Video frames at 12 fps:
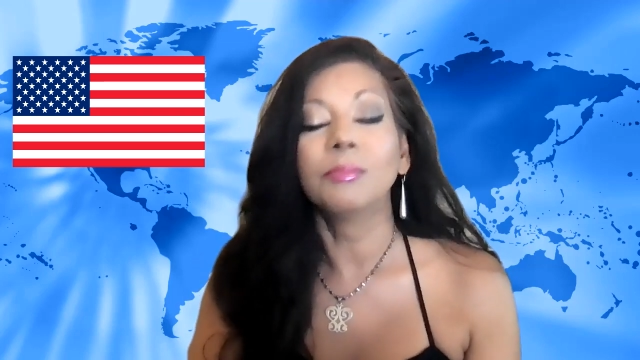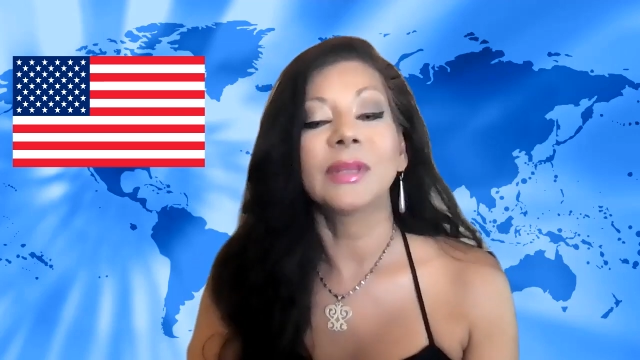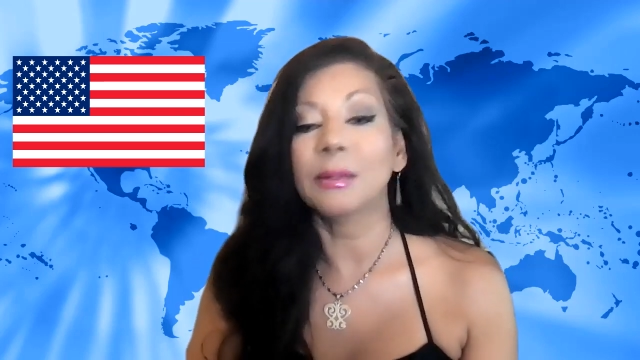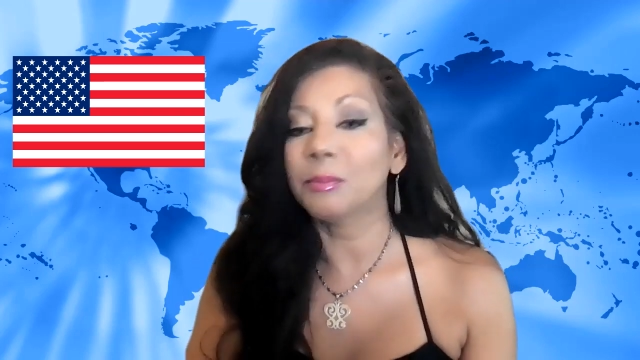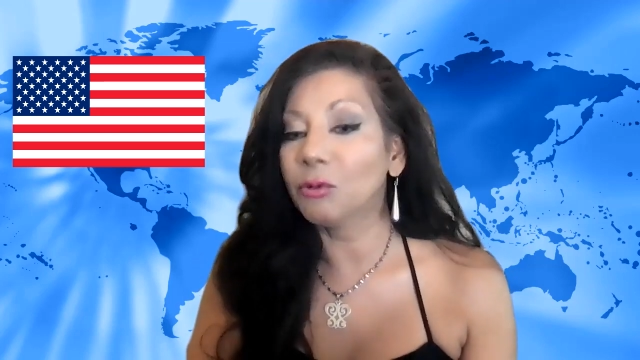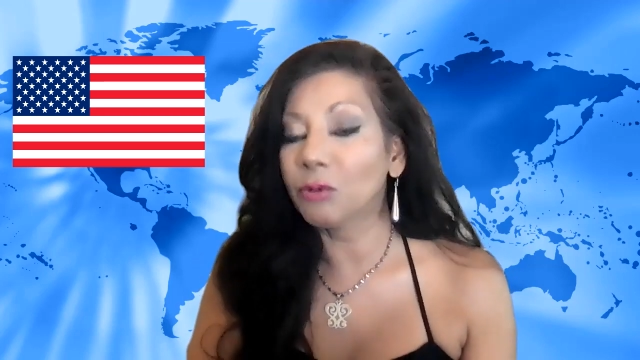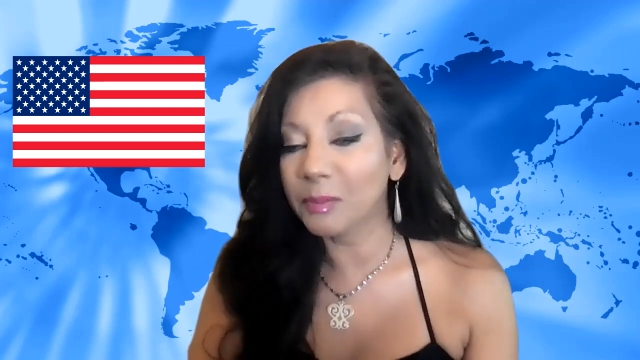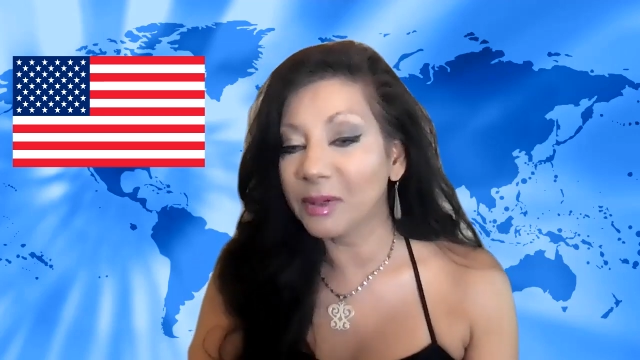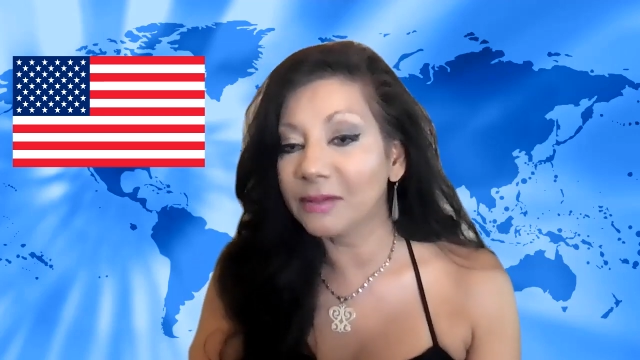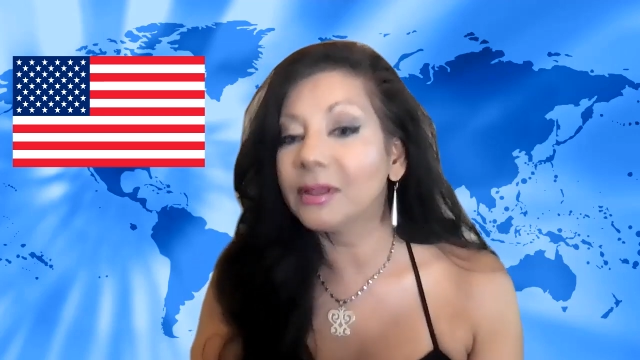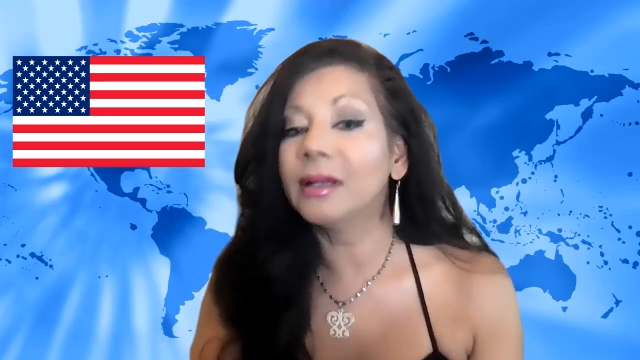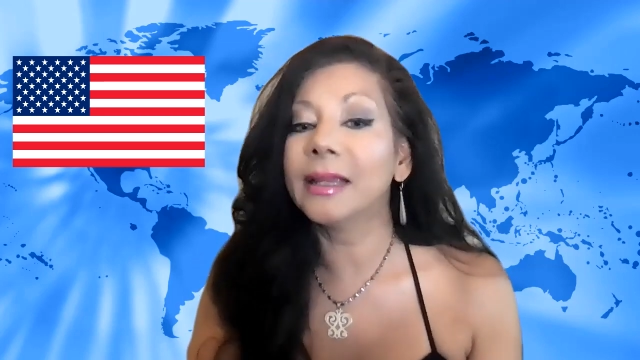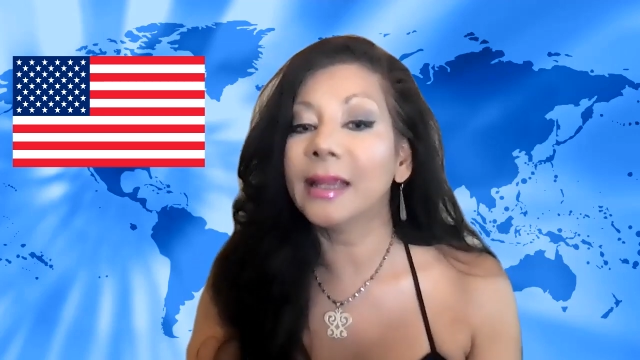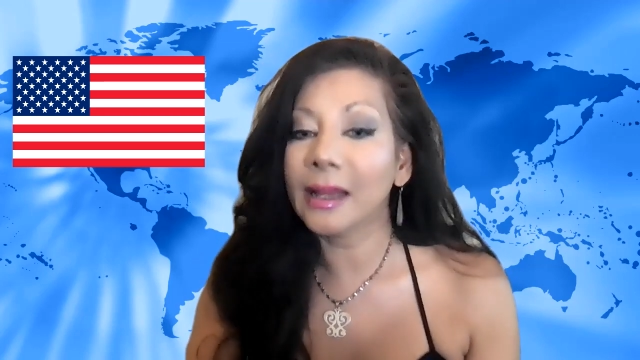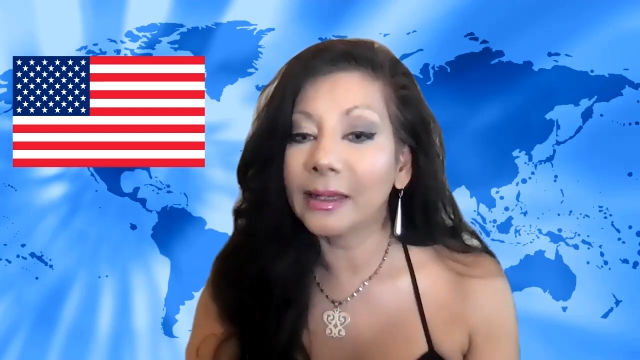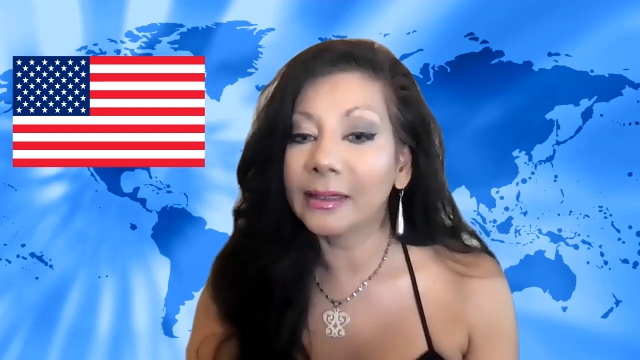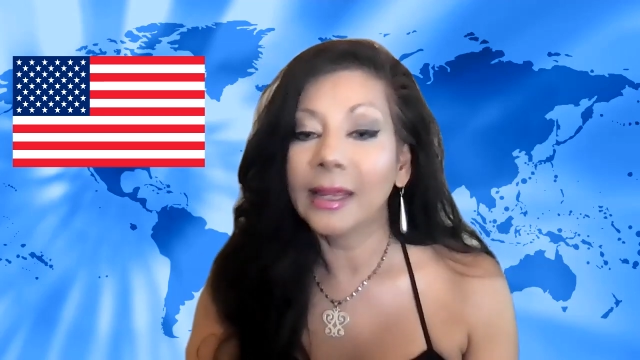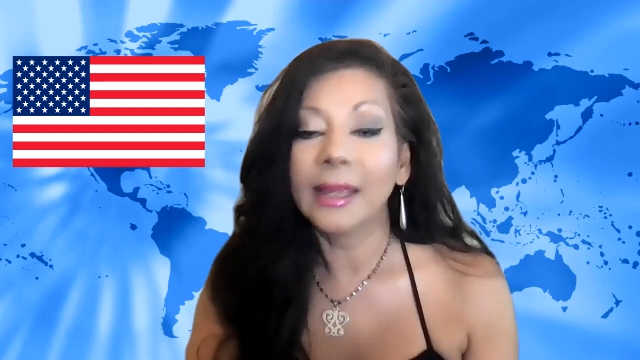let me repeat that
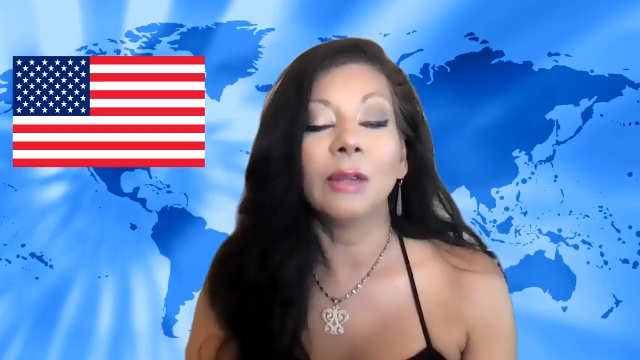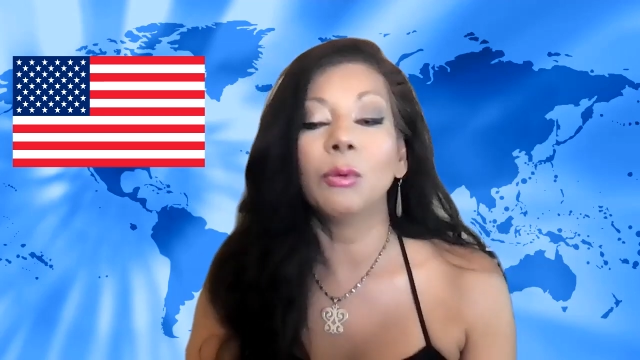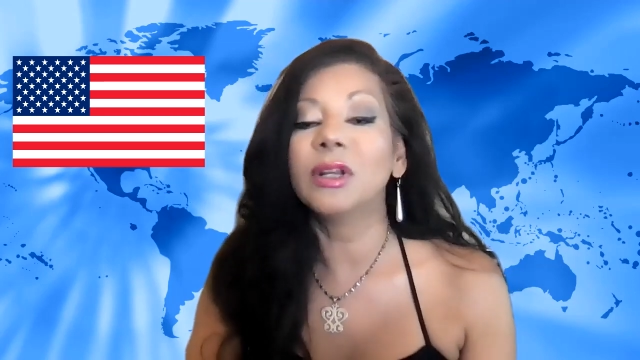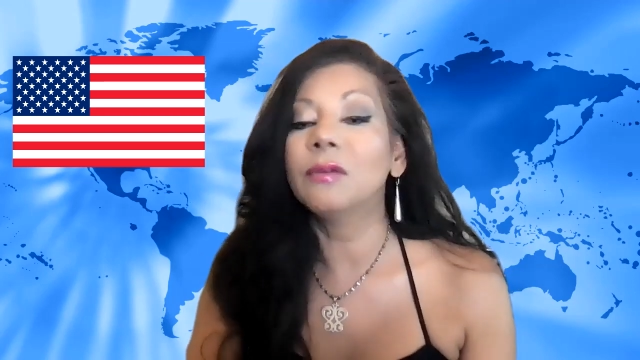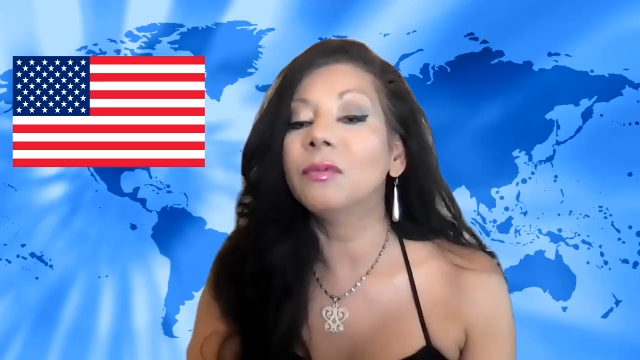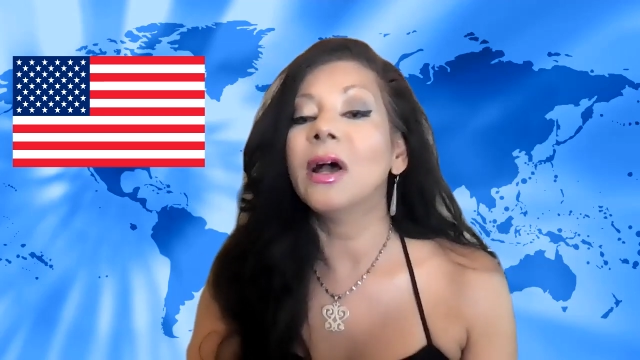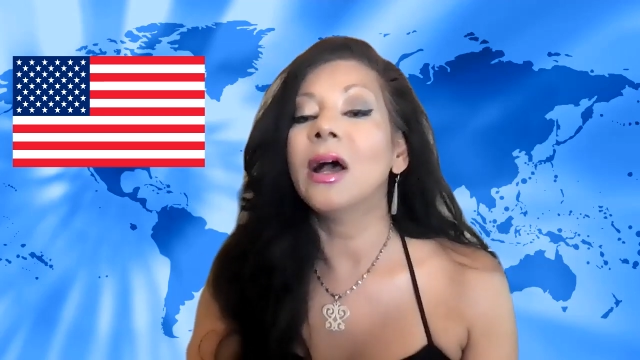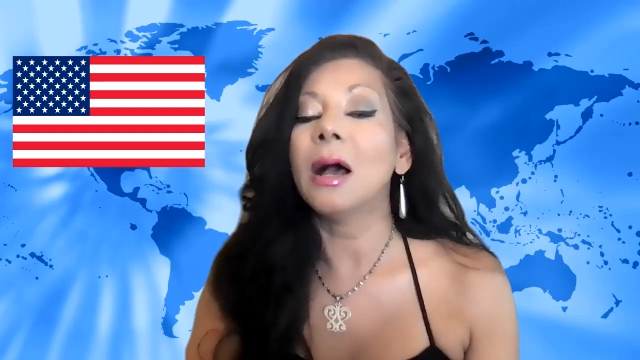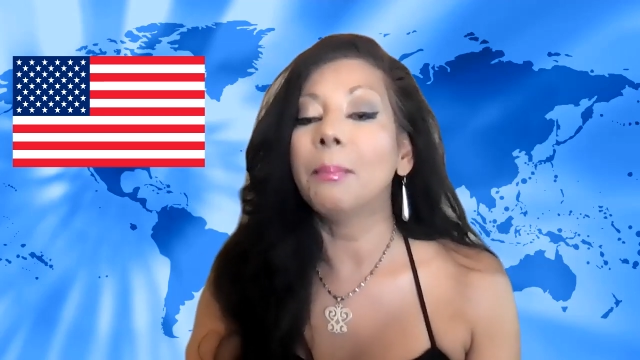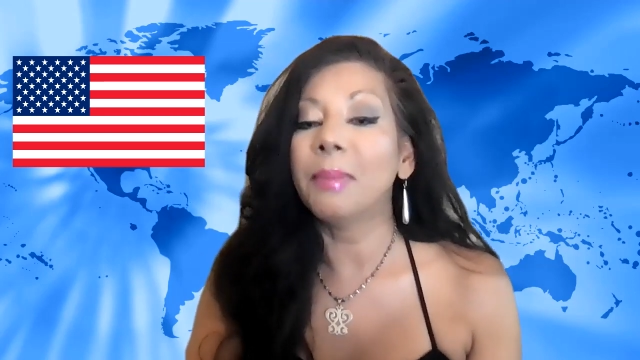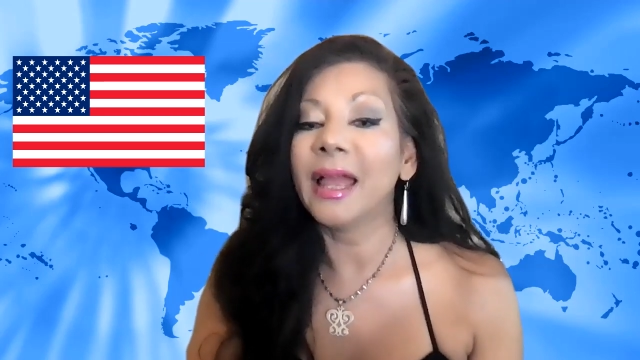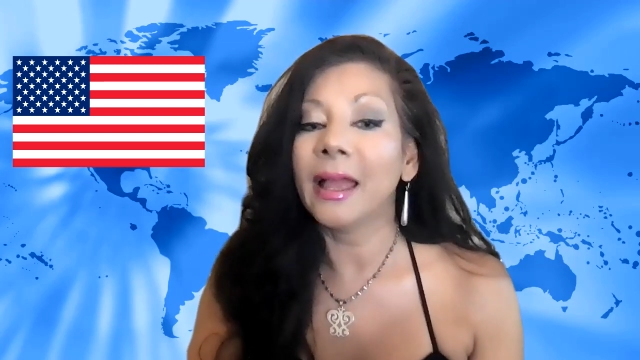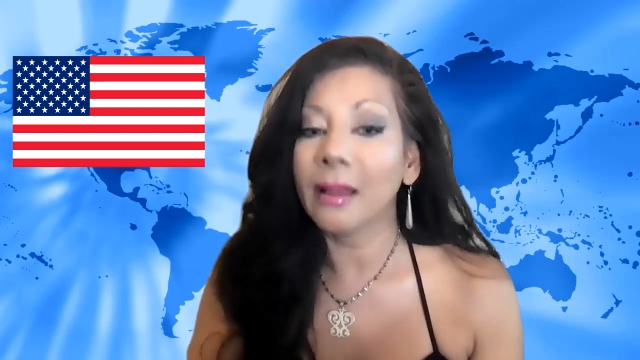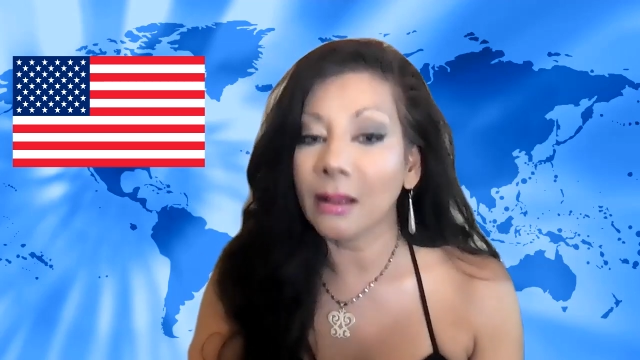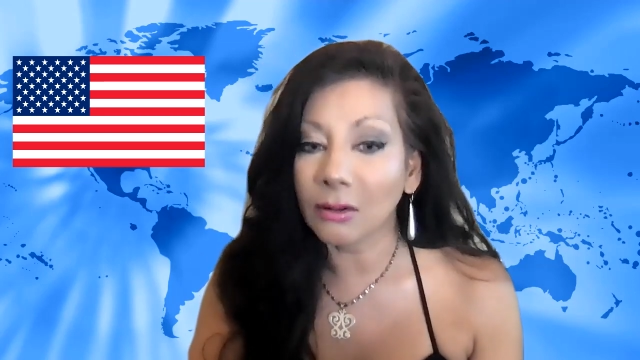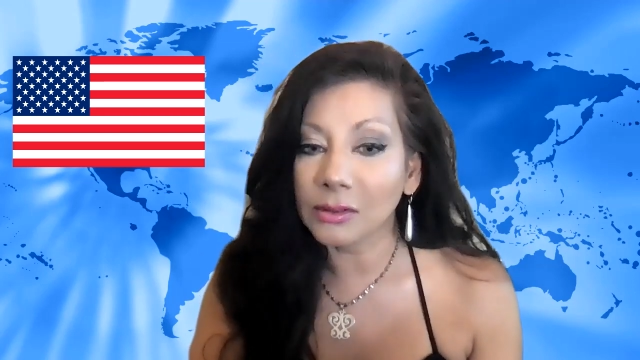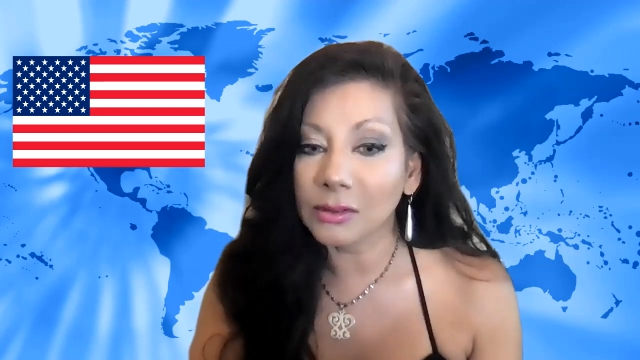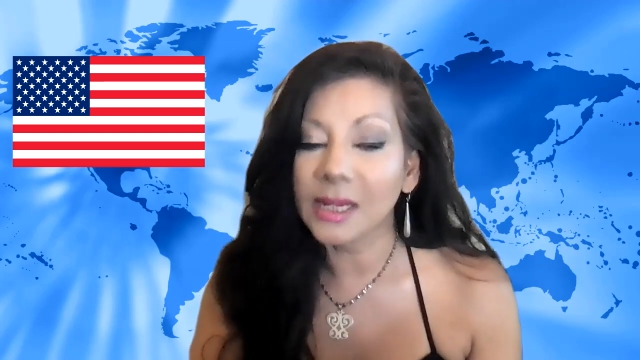again, he would have
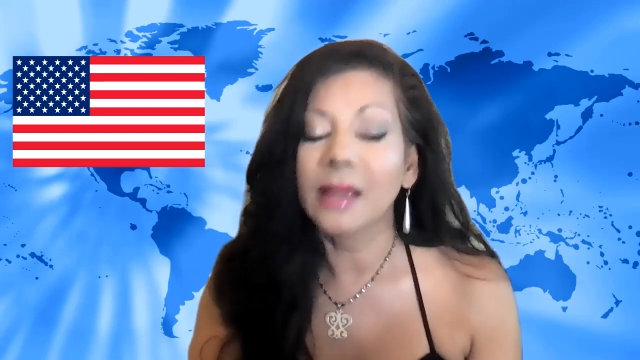upheld